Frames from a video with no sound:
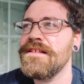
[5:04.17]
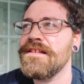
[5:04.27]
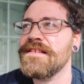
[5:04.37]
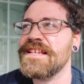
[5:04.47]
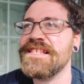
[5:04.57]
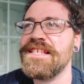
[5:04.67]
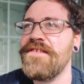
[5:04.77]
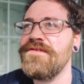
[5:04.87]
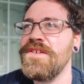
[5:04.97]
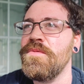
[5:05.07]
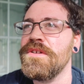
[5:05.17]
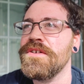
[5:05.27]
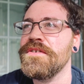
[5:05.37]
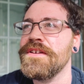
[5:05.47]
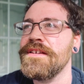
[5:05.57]
It's like 71
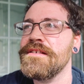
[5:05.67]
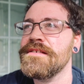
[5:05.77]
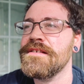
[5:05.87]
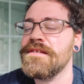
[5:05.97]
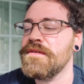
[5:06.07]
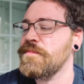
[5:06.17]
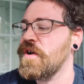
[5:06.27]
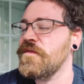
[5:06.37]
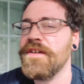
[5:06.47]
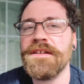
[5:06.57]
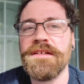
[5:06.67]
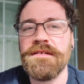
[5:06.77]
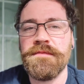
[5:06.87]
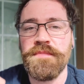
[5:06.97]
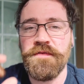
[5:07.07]
degrees. It's perfect.
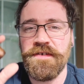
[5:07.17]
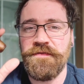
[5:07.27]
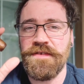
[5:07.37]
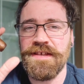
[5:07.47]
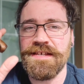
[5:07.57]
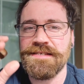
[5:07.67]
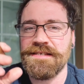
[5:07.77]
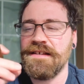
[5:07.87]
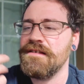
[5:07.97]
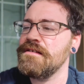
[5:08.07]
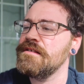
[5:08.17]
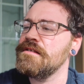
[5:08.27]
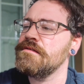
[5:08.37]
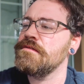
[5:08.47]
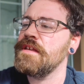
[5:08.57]
Perfect for this.
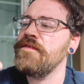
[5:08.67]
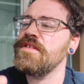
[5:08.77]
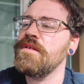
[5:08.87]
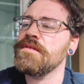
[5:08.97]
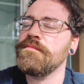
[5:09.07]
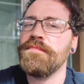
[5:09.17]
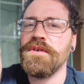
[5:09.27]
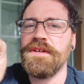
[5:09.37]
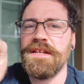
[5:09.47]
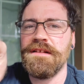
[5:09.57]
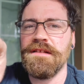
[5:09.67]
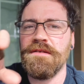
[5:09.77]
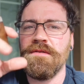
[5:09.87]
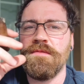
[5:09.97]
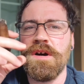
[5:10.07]
Even though it's burning a
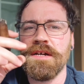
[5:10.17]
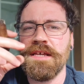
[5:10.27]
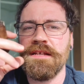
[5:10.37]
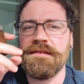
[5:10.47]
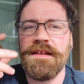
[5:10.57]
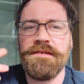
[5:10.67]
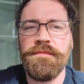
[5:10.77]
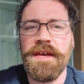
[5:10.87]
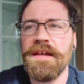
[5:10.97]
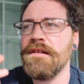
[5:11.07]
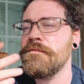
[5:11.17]
little wonky, it's not too bad.